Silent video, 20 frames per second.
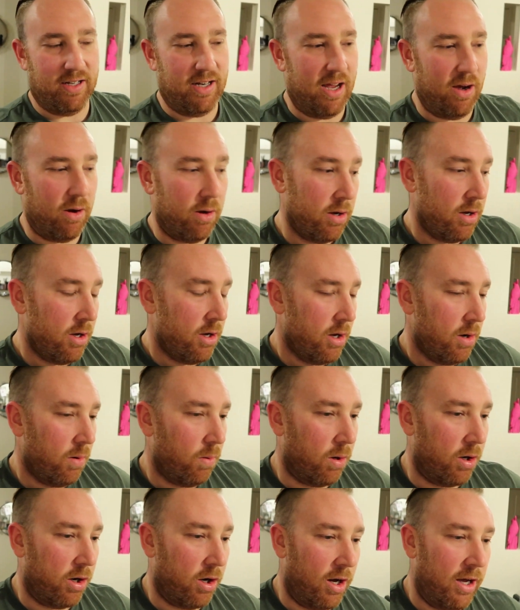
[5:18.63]
Now,
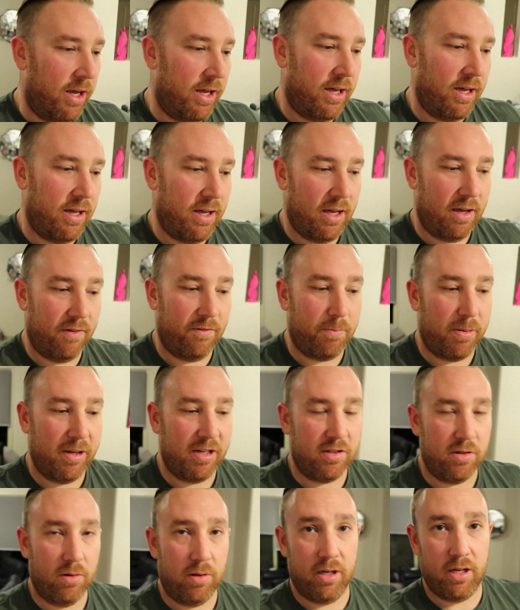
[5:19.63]
what I have
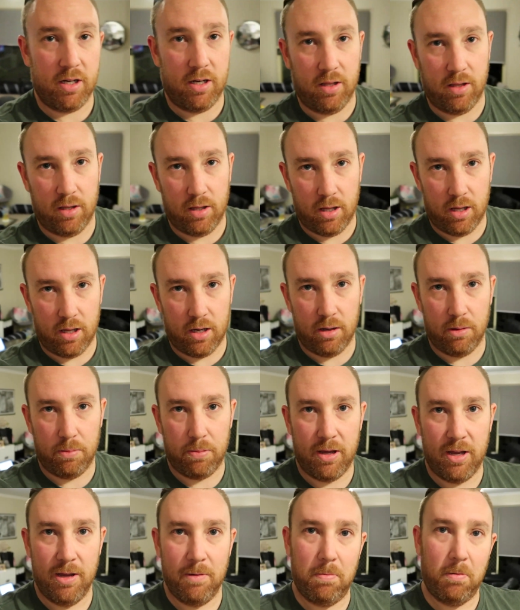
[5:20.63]
been doing, and a lot
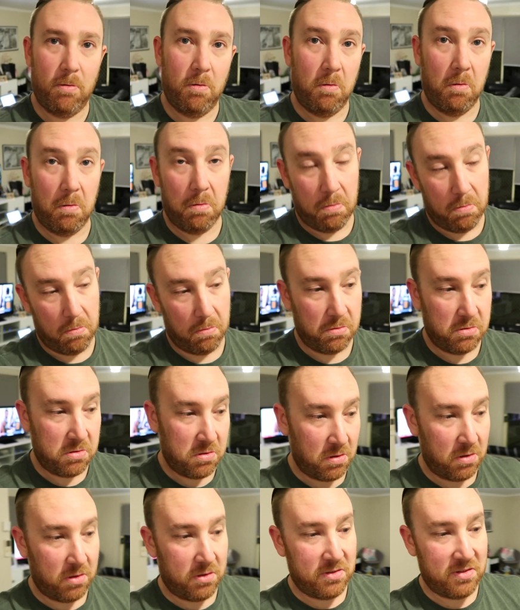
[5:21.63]
of people will
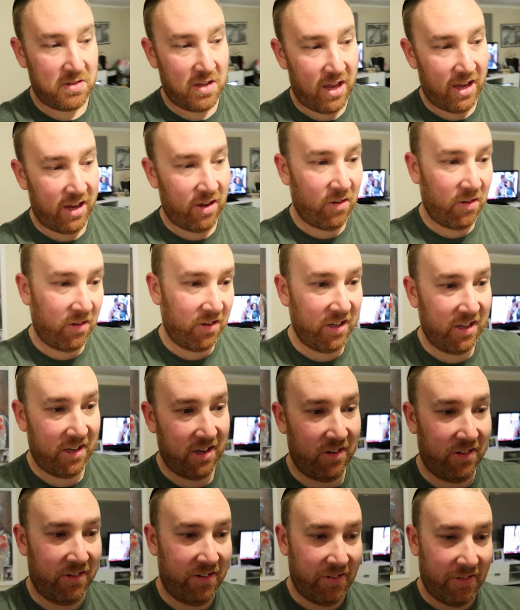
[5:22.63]
sort of say, oh Nick,
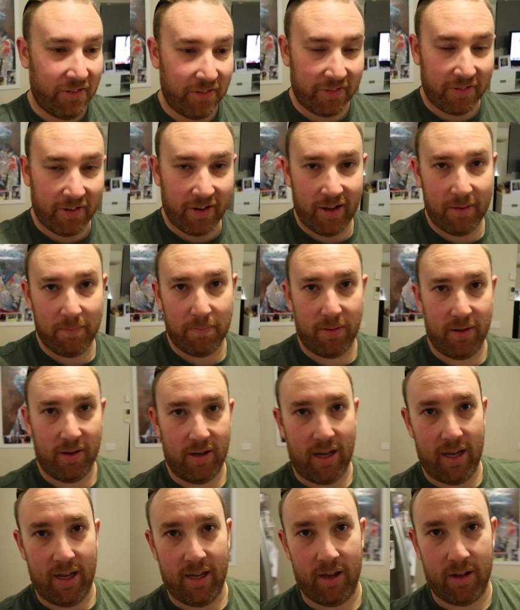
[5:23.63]
you're not doing it right,
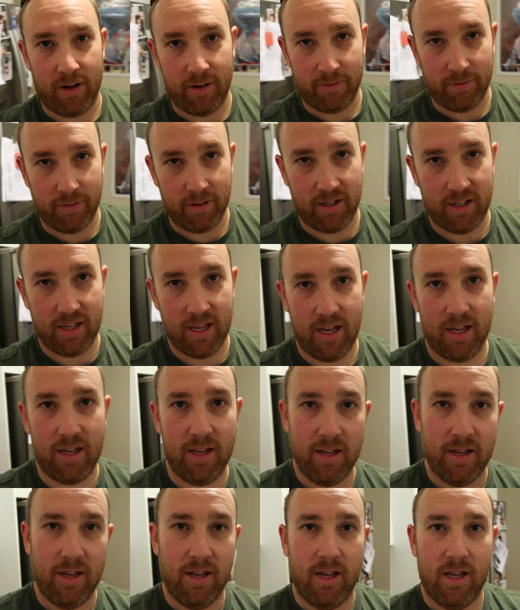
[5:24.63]
but hey, I don't really care.
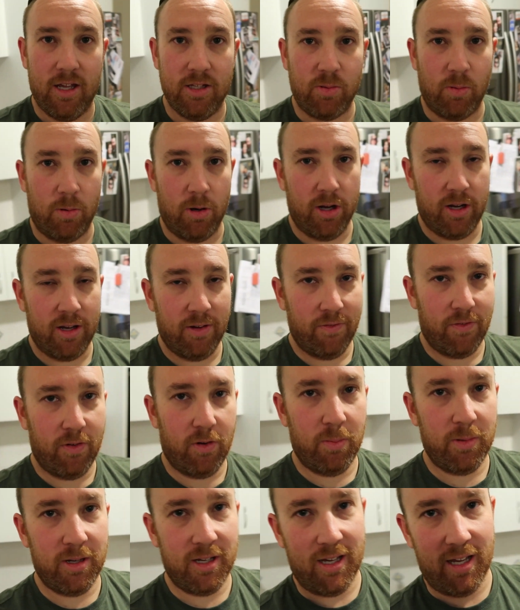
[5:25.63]
It's working
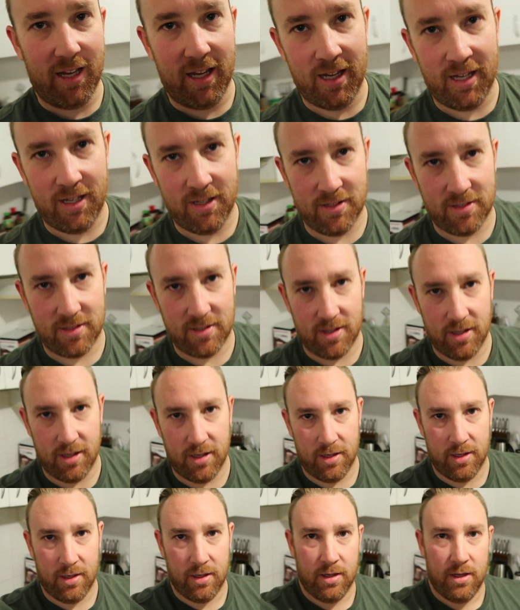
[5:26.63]
for me, is
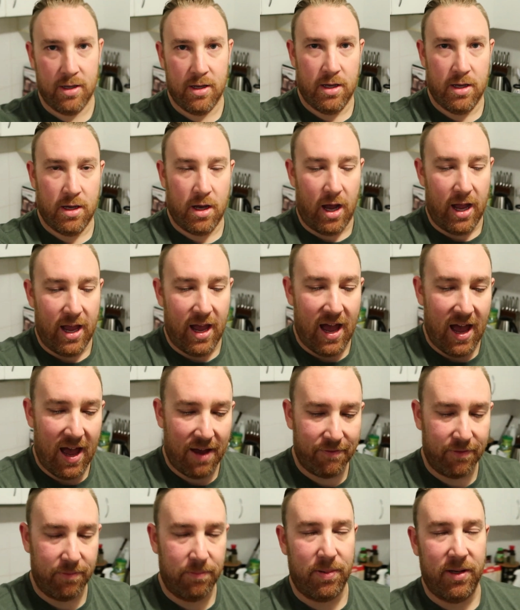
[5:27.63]
that I
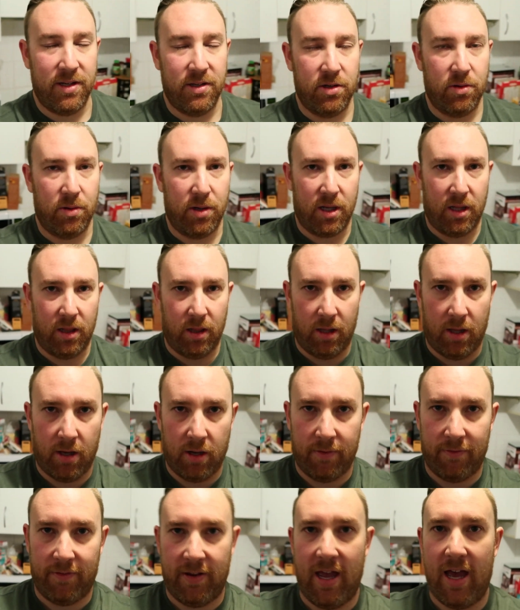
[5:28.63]
haven't been doing a
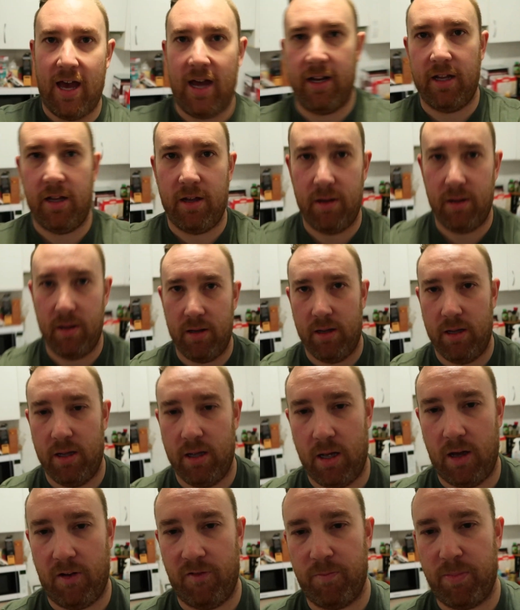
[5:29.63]
lot of cardio.
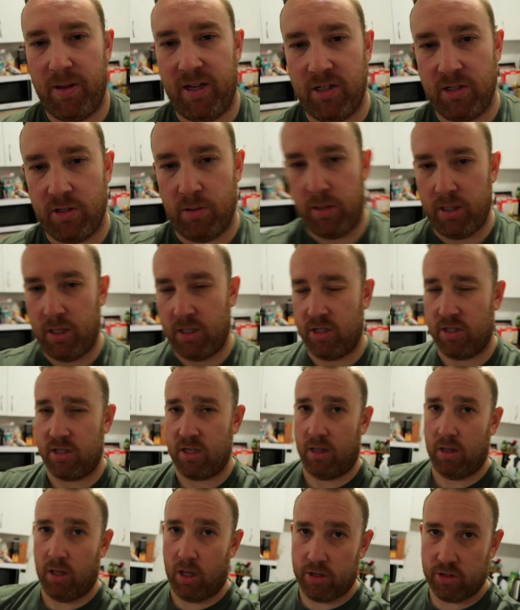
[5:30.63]
I've been doing just
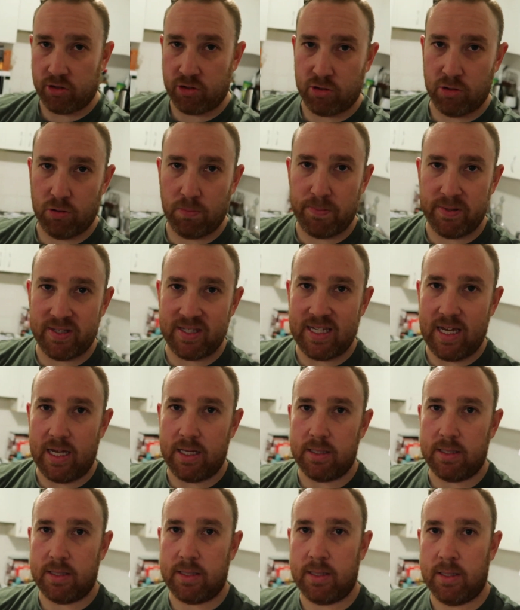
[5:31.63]
a lot of
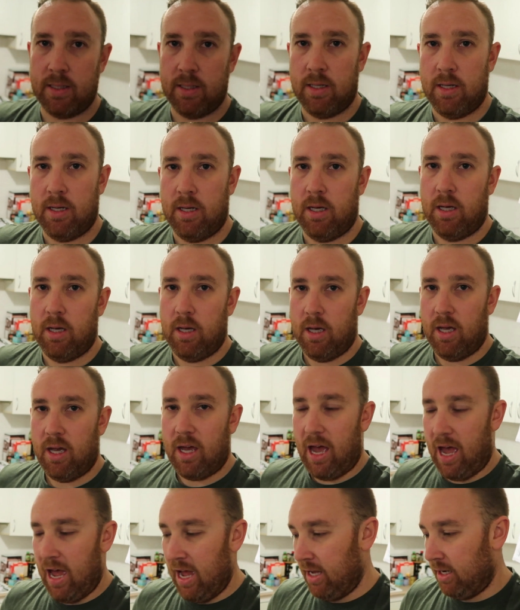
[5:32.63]
supersets
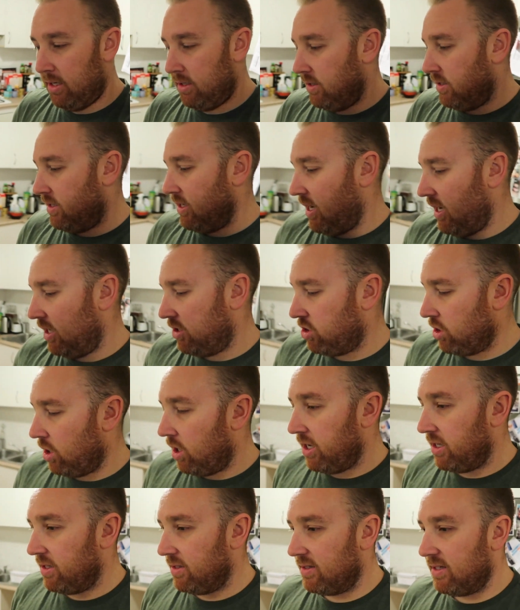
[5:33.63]
and
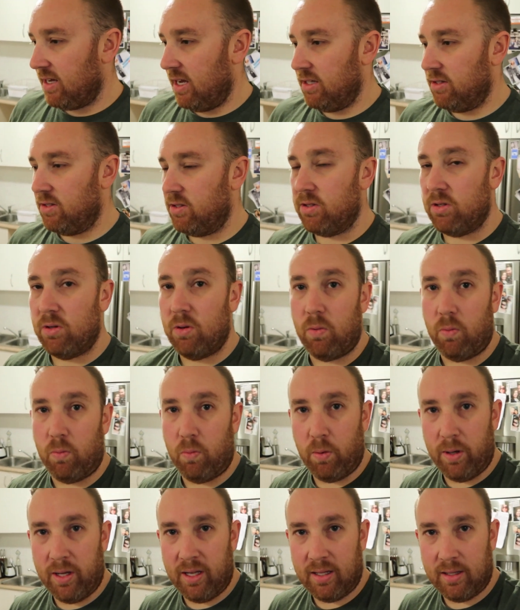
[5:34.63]
giant sets
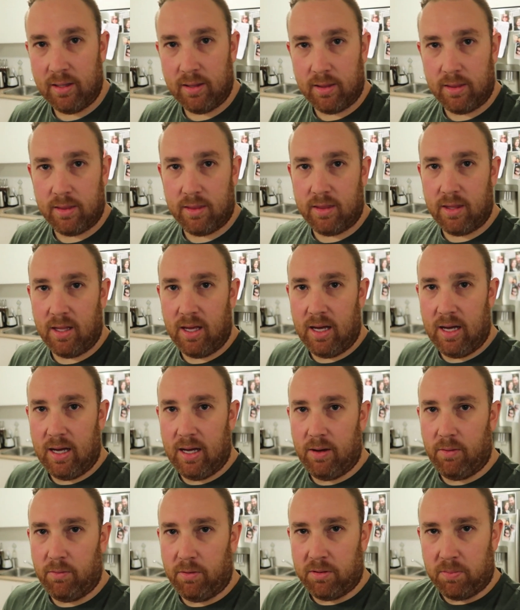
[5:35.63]
with
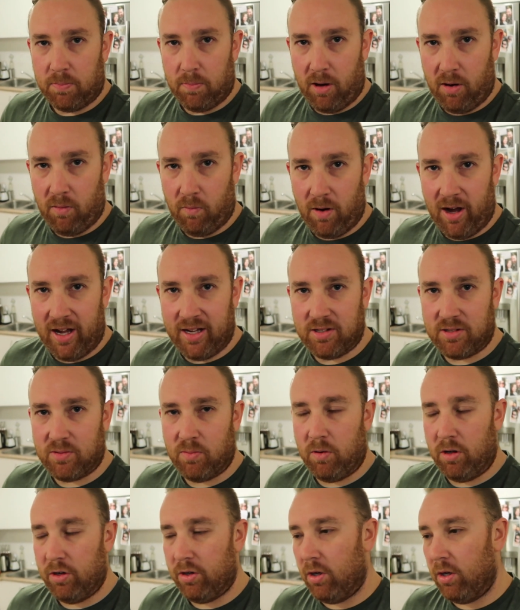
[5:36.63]
my weights
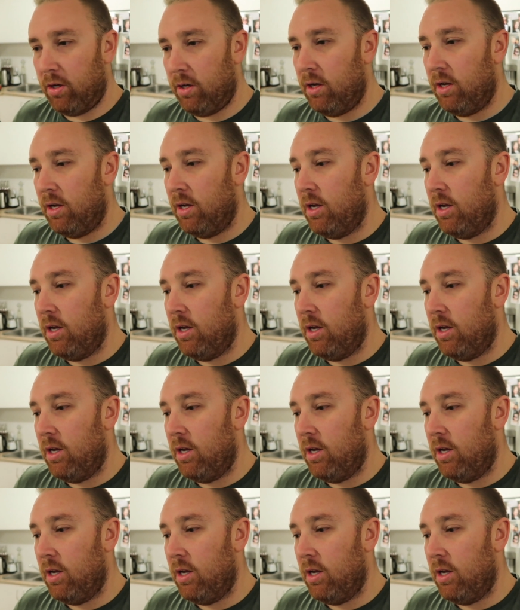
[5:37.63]
and whatnot.